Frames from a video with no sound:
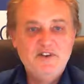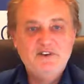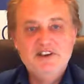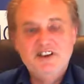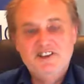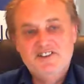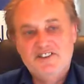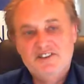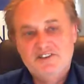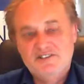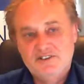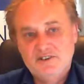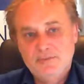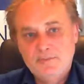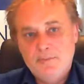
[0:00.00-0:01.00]
Very easy to
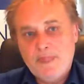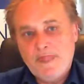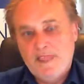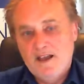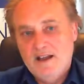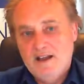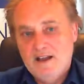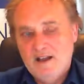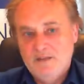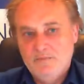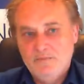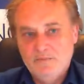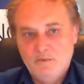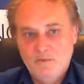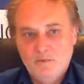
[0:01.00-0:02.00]
do.
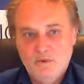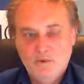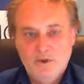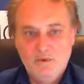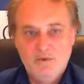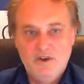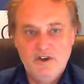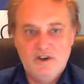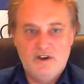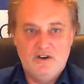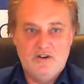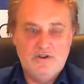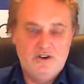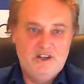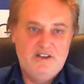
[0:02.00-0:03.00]
We work.
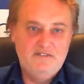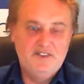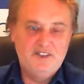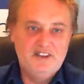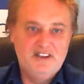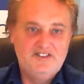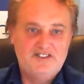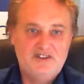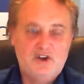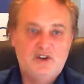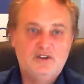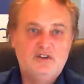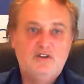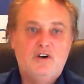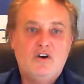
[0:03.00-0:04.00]
Everything is an
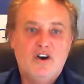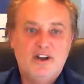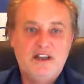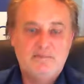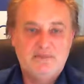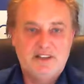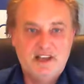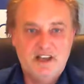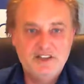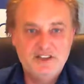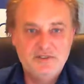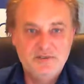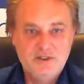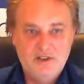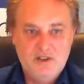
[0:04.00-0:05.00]
online
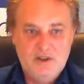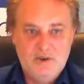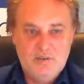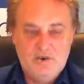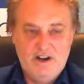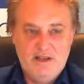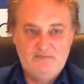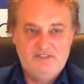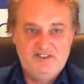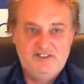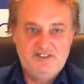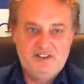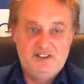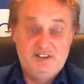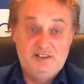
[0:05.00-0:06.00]
application. What happens
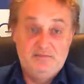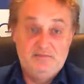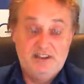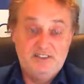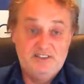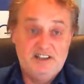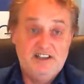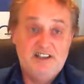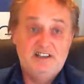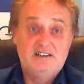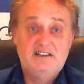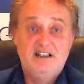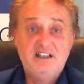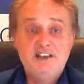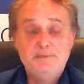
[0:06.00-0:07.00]
is that you basically get a
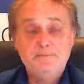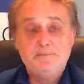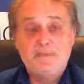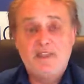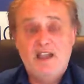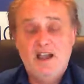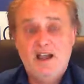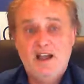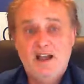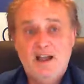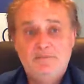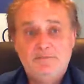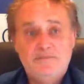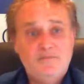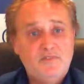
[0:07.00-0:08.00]
link.
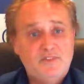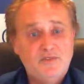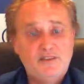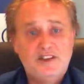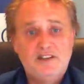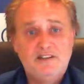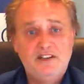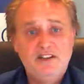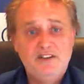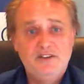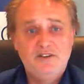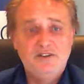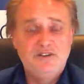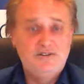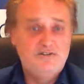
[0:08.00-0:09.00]
Through that
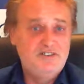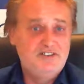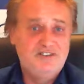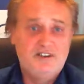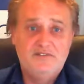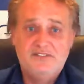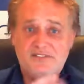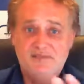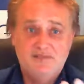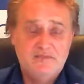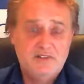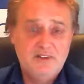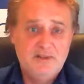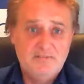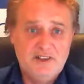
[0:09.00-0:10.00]
link, you just give us
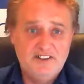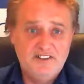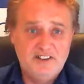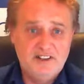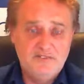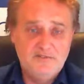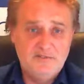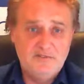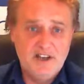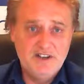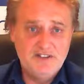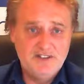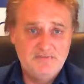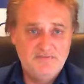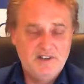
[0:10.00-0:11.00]
some basic
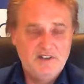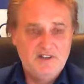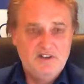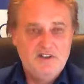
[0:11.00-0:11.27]
information,